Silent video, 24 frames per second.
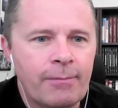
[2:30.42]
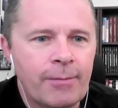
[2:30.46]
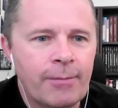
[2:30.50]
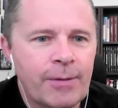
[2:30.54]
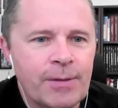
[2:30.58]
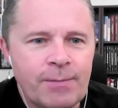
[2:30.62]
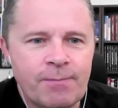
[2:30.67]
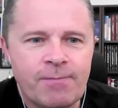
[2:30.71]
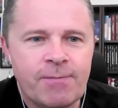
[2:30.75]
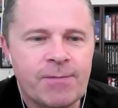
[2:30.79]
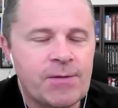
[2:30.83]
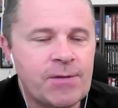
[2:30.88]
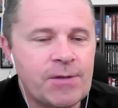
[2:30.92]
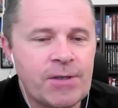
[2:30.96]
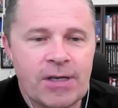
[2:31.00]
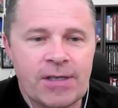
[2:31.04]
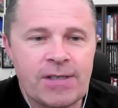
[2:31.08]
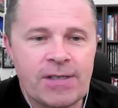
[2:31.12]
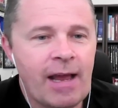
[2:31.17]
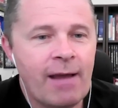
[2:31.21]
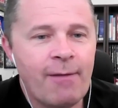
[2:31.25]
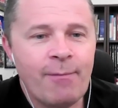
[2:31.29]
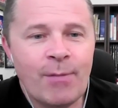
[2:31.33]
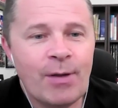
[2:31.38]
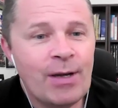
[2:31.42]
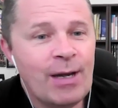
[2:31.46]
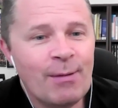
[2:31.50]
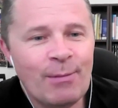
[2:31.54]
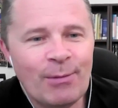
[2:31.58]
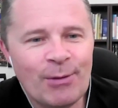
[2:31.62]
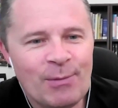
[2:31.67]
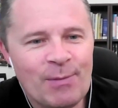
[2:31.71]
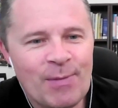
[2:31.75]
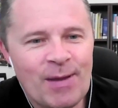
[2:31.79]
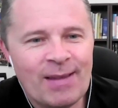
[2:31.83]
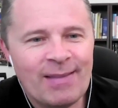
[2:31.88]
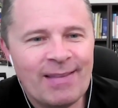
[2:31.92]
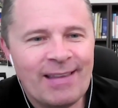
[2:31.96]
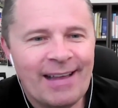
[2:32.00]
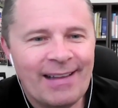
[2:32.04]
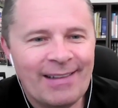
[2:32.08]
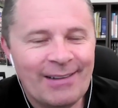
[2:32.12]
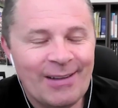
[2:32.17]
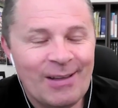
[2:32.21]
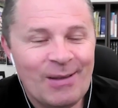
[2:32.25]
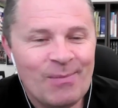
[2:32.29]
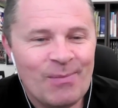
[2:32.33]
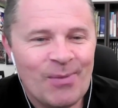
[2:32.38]
we just haven't been able to make
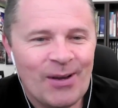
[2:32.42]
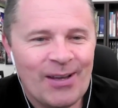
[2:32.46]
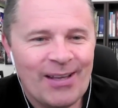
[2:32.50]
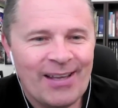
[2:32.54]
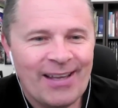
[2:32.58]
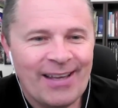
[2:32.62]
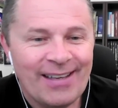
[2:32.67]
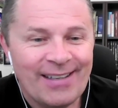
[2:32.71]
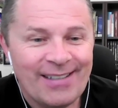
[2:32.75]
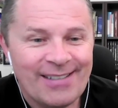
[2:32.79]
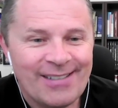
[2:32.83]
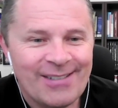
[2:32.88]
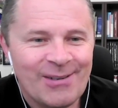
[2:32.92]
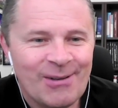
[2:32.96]
that leap, I guess.